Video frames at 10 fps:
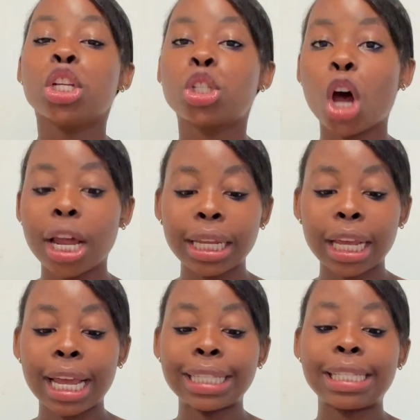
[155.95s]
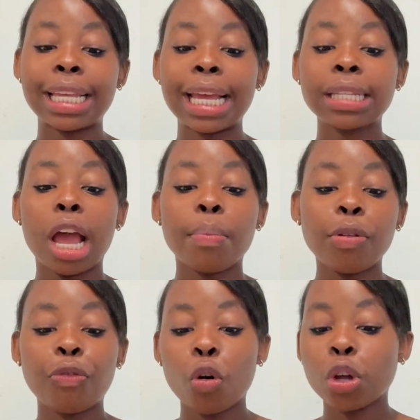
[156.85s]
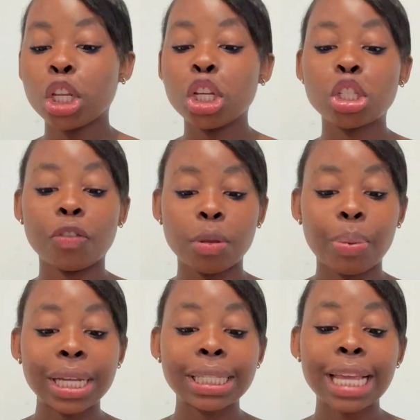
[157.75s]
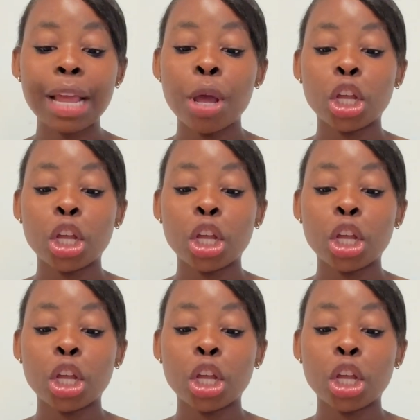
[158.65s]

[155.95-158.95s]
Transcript: So on here it says, before the use of the breast tape,